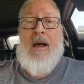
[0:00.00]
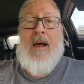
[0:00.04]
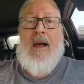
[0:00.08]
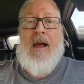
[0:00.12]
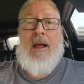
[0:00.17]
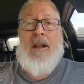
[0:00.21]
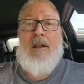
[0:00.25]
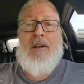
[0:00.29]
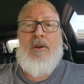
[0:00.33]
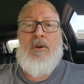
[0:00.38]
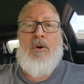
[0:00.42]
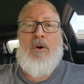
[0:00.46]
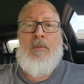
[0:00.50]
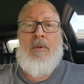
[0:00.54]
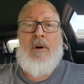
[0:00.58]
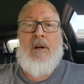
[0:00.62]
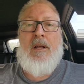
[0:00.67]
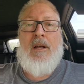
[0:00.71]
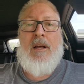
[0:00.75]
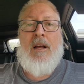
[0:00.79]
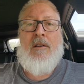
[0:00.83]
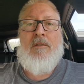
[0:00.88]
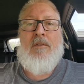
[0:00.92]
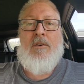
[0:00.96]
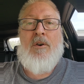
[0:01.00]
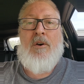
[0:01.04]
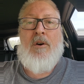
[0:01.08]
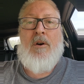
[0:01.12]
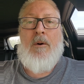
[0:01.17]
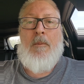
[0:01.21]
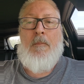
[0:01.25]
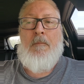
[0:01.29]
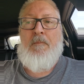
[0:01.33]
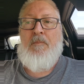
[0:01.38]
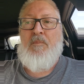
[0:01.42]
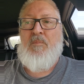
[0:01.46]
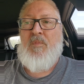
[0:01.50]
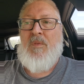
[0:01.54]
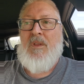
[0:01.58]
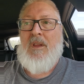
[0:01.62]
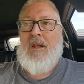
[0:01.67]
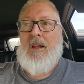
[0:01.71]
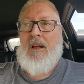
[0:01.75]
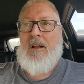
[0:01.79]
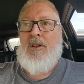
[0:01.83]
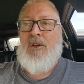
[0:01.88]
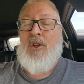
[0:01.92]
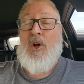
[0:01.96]
and nobody ever
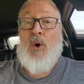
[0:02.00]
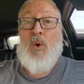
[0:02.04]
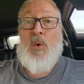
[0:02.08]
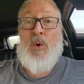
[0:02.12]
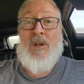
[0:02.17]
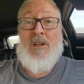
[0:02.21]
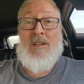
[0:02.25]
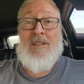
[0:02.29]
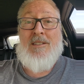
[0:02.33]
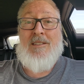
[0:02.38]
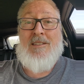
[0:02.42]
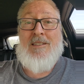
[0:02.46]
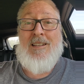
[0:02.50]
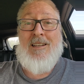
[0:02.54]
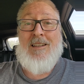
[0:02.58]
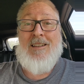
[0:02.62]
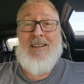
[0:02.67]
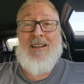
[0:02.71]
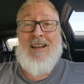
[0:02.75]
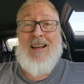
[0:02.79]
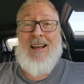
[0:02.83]
noticed